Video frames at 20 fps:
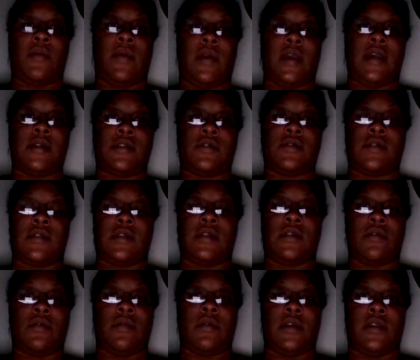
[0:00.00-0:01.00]
with answers and
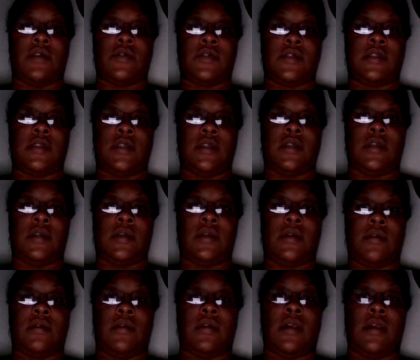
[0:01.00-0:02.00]
no one else did,
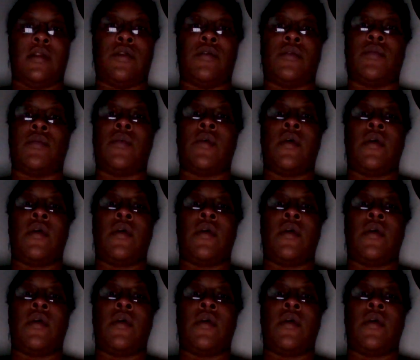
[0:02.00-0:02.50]
and they knew